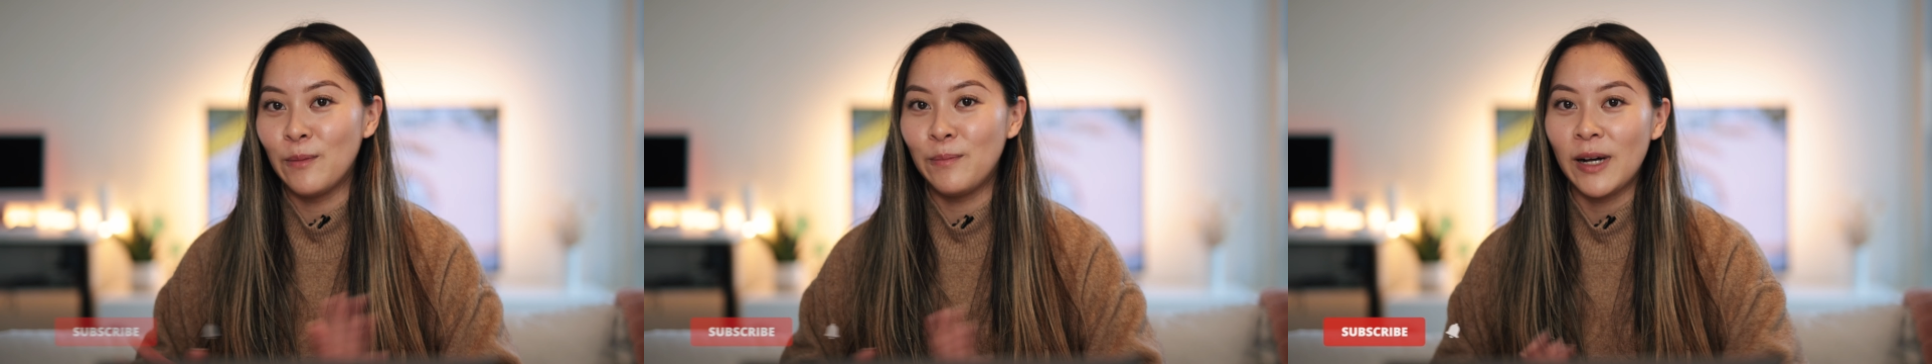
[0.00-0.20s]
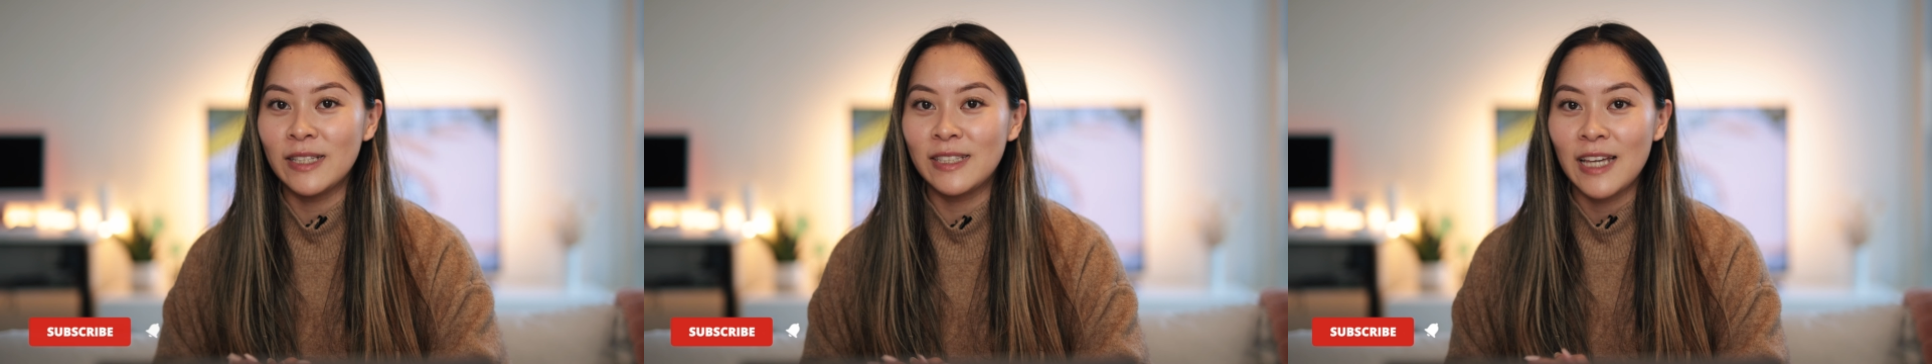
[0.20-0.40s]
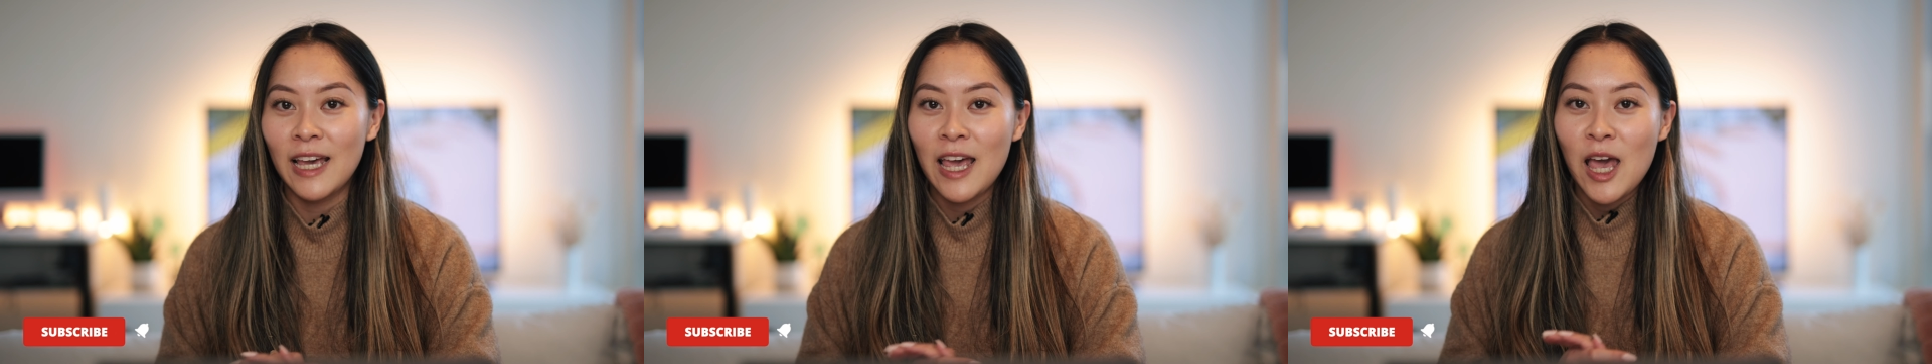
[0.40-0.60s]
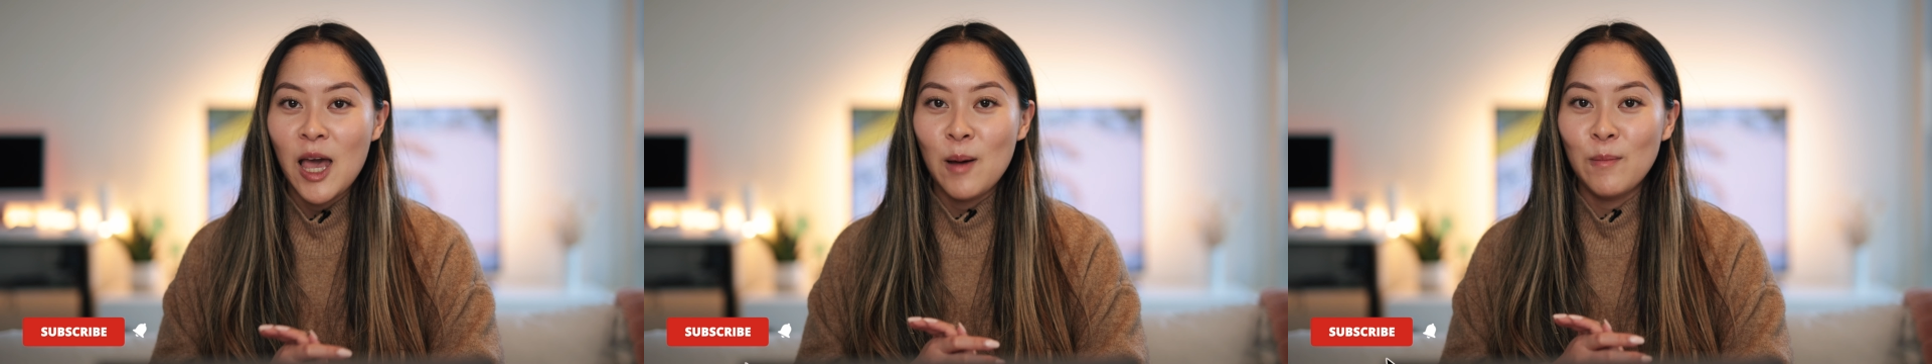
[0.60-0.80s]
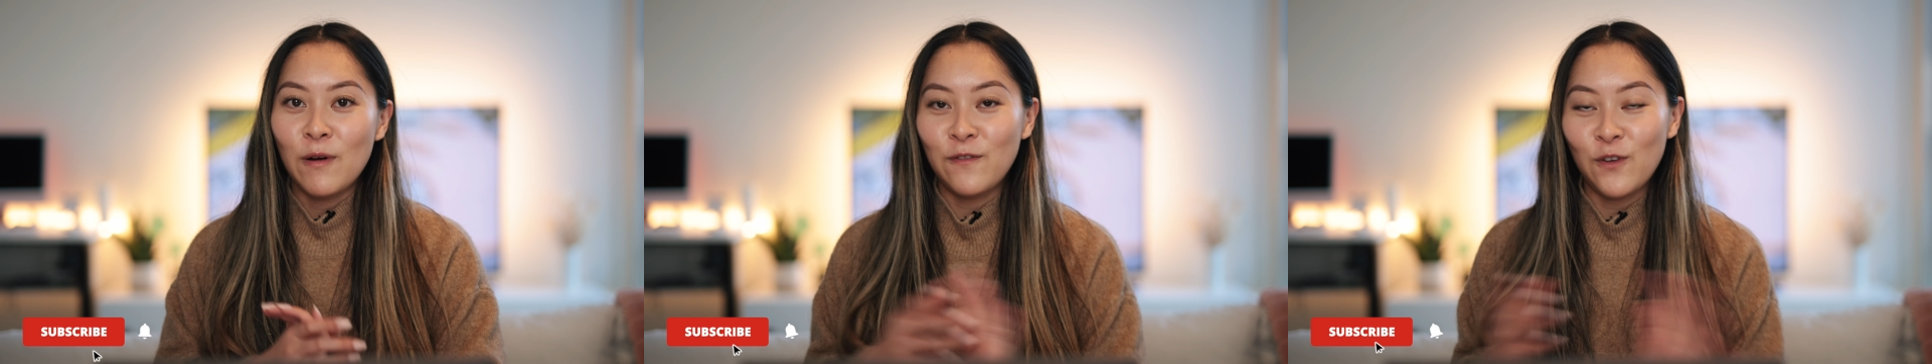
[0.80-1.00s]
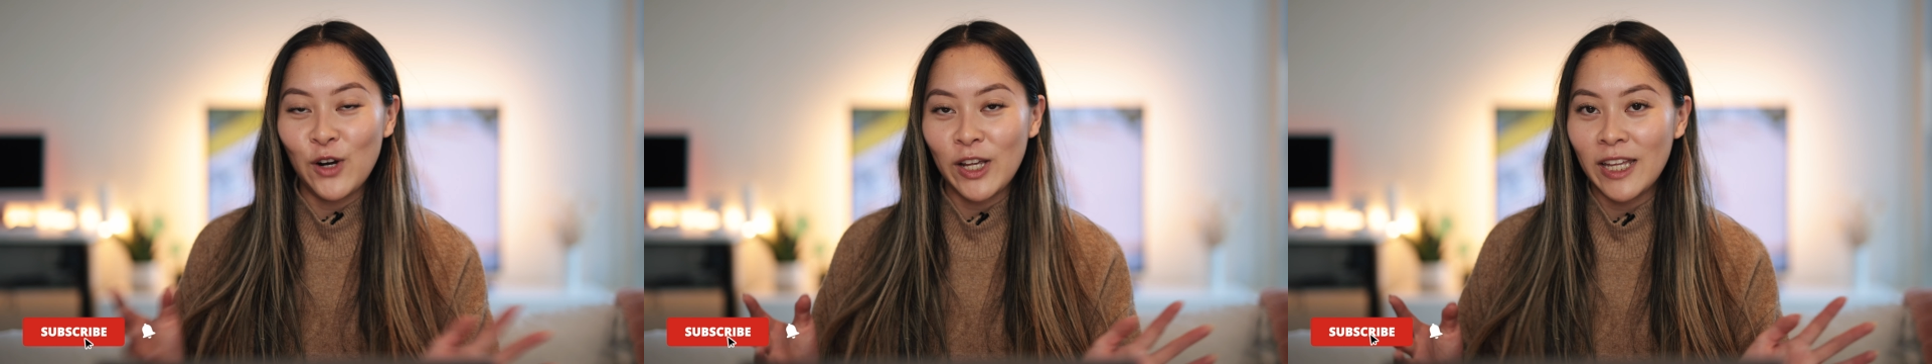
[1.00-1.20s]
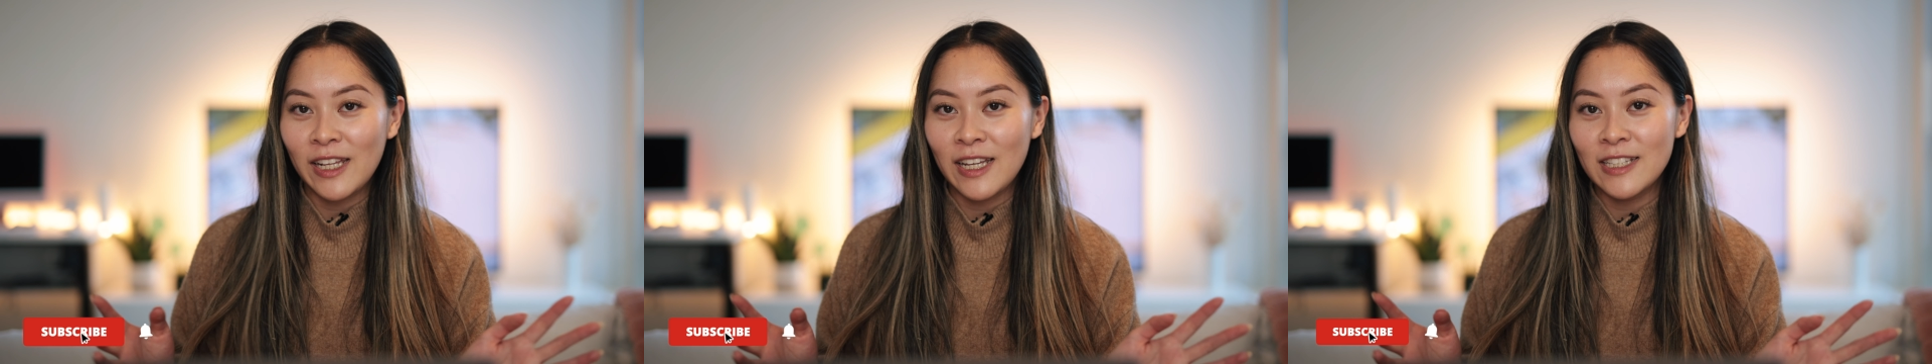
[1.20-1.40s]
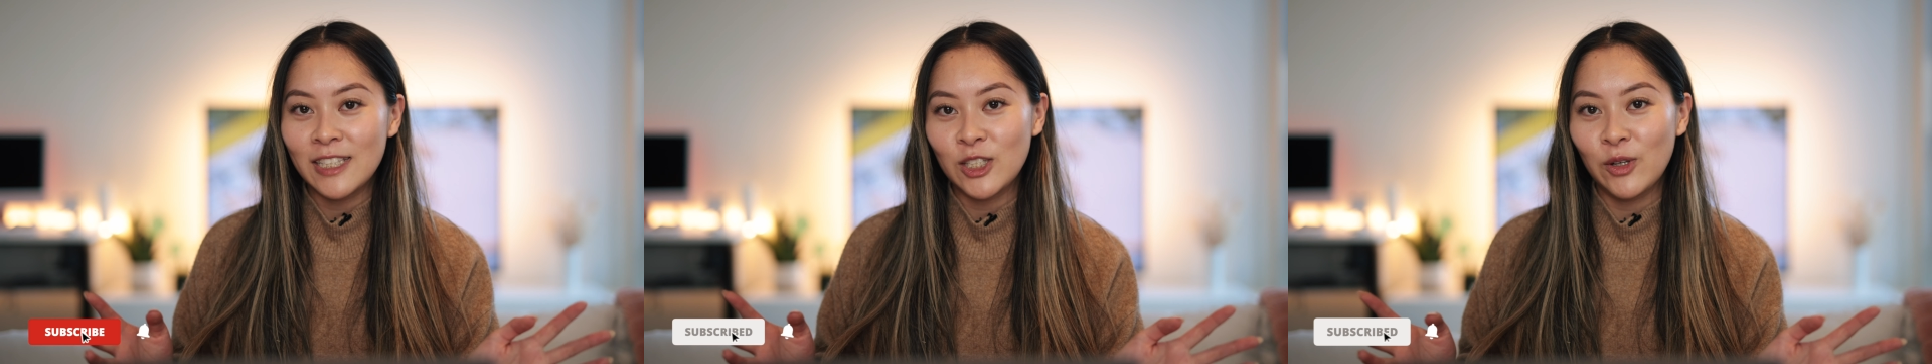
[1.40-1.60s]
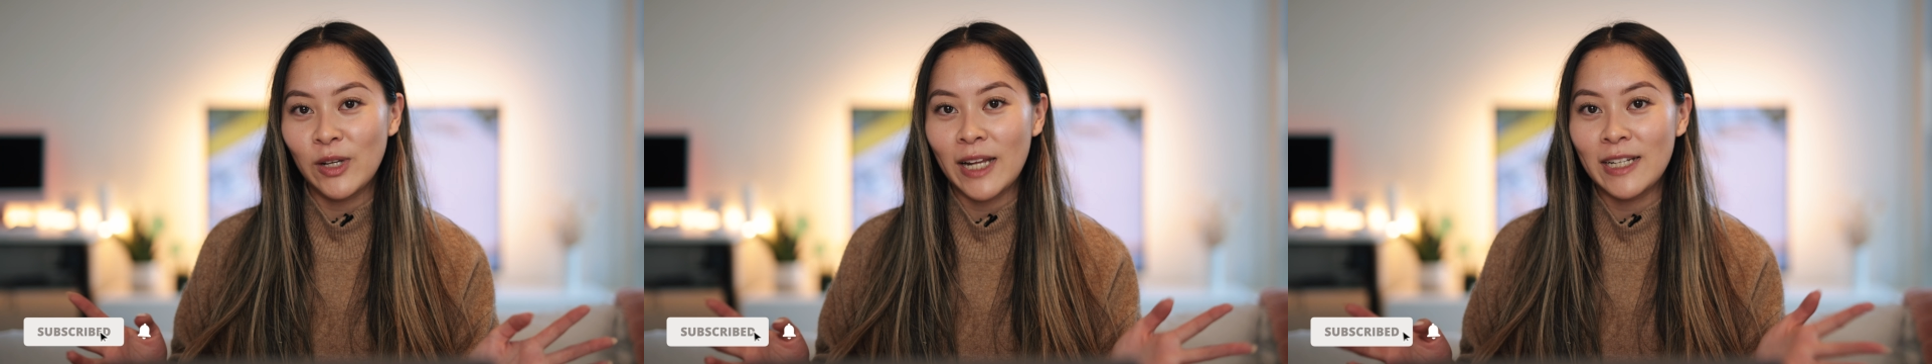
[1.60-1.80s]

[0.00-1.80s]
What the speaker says: But before getting into it,